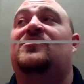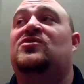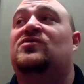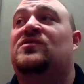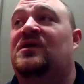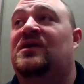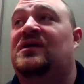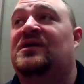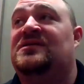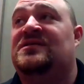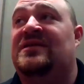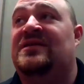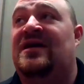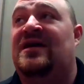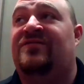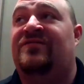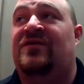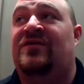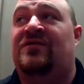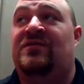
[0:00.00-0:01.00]
you can get to
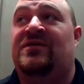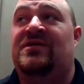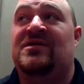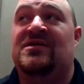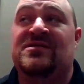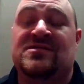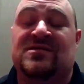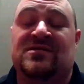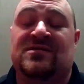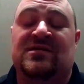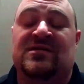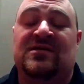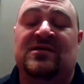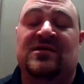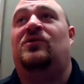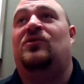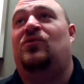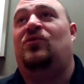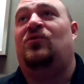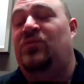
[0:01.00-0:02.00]
that fairly easily.
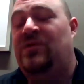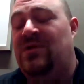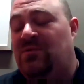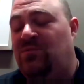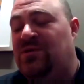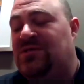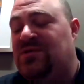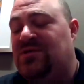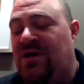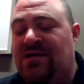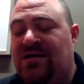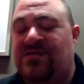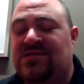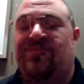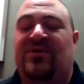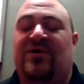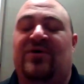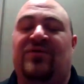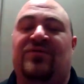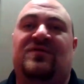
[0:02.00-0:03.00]
You know, we talked
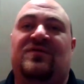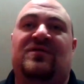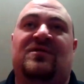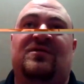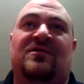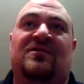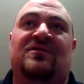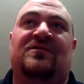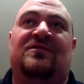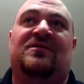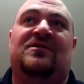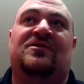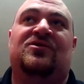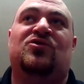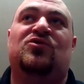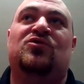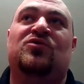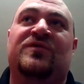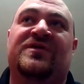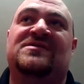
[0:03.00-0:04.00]
about the
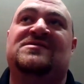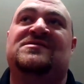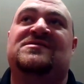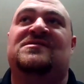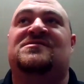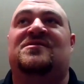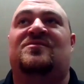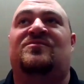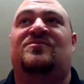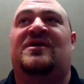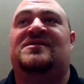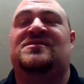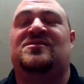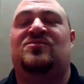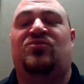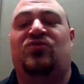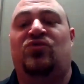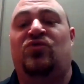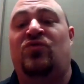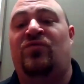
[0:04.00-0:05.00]
cooling system
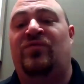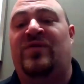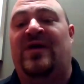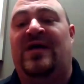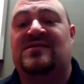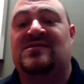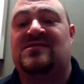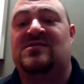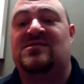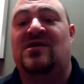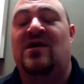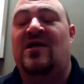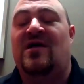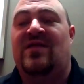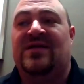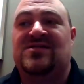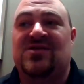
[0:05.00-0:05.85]
that's improved. That's